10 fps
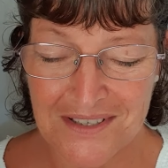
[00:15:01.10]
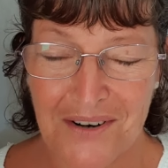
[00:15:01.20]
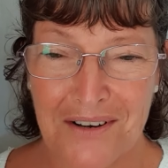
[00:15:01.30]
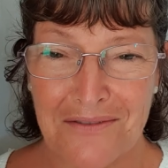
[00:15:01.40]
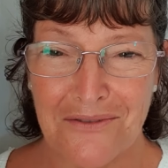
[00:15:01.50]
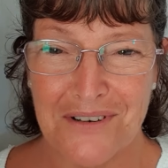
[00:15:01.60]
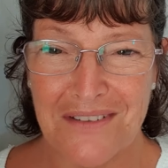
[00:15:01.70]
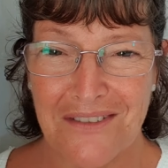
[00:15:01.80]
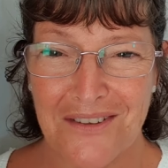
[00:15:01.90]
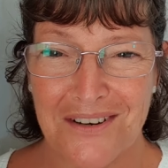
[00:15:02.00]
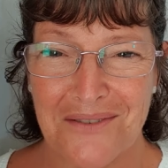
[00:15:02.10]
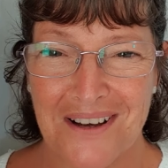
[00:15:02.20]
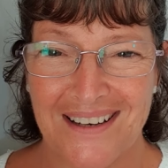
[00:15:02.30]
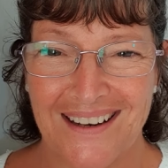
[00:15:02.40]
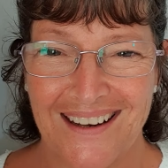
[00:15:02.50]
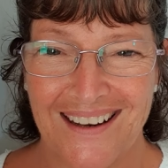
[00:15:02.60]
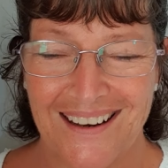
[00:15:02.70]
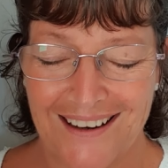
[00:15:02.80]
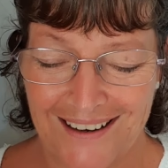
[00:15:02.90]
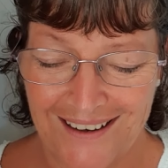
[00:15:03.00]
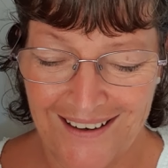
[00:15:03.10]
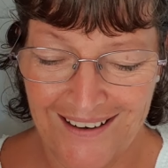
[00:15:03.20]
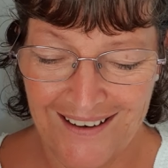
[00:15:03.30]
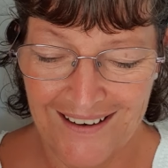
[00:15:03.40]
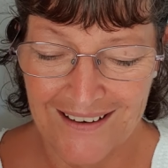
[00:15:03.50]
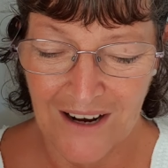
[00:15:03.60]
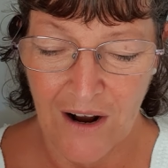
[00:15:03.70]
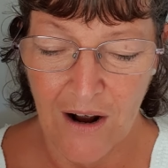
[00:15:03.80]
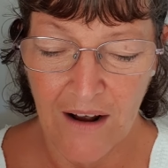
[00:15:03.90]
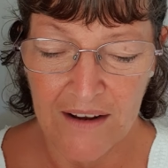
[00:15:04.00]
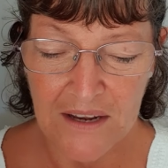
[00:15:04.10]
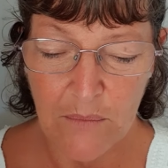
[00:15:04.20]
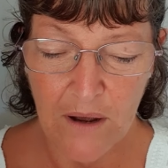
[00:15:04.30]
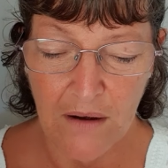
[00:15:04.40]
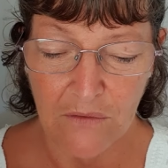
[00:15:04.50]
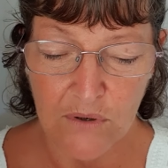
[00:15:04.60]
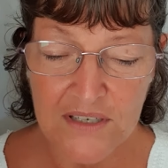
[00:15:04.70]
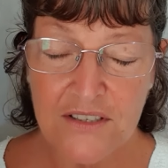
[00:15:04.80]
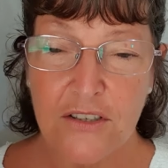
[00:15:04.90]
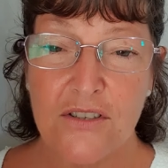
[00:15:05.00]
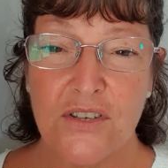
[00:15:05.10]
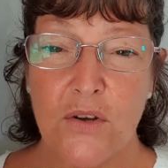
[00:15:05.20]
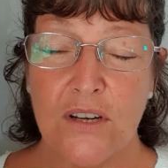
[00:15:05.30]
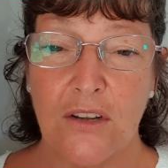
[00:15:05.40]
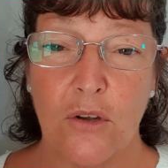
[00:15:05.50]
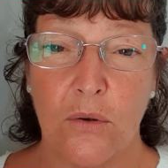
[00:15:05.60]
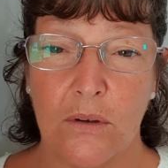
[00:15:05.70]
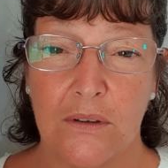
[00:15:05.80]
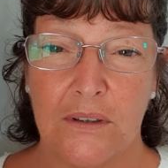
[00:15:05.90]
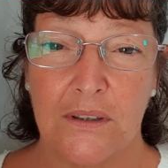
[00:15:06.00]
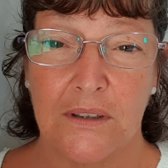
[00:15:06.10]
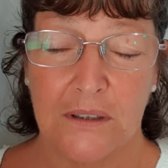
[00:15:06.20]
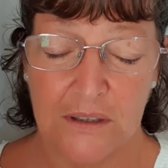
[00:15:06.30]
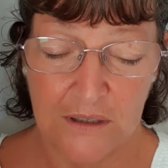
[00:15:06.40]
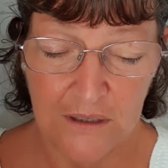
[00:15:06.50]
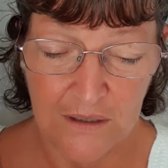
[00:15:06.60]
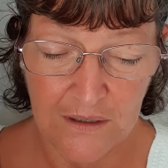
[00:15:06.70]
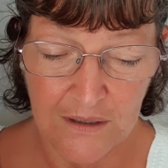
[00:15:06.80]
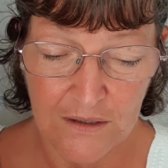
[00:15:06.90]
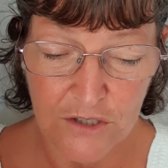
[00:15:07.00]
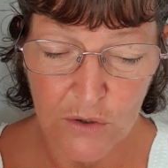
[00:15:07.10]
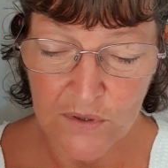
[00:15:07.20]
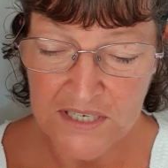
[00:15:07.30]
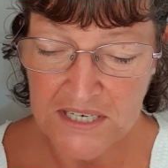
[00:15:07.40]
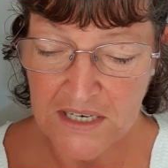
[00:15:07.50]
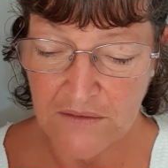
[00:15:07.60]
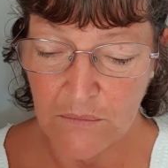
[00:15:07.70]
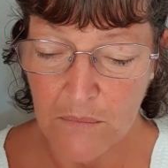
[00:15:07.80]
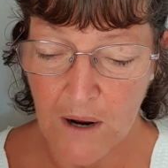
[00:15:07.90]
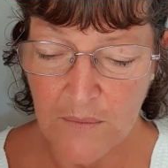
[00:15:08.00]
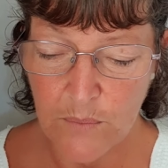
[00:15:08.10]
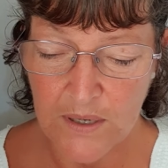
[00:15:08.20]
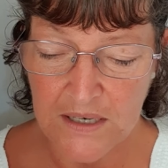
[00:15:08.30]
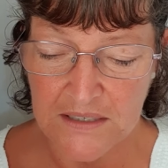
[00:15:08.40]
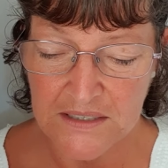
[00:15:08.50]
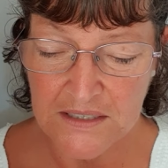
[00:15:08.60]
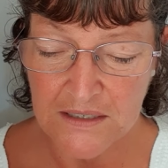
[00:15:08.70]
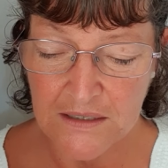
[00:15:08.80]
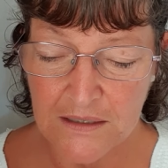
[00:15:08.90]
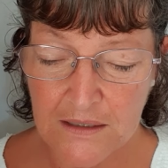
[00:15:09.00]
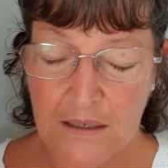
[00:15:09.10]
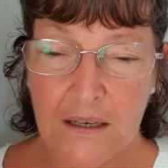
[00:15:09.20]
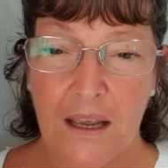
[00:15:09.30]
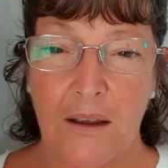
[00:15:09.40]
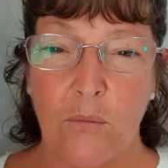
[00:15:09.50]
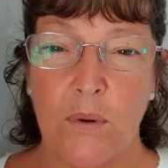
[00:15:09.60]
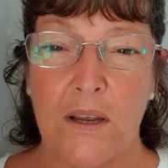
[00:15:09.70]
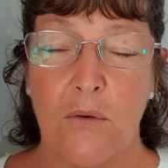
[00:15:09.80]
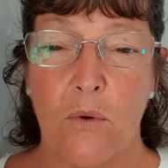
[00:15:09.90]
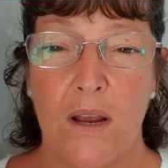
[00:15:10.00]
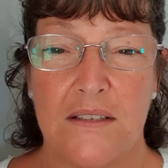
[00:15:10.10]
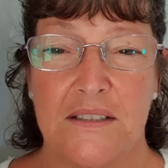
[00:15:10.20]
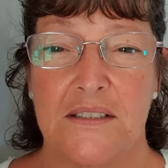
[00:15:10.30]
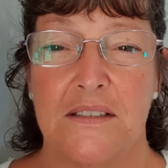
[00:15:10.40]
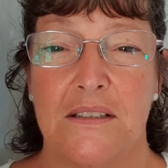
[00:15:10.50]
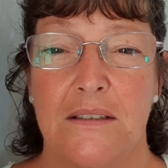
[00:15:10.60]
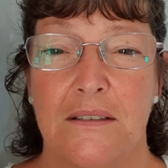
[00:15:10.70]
Sorry, 4031. High above what is concerning you. To receive my peace and be at rest.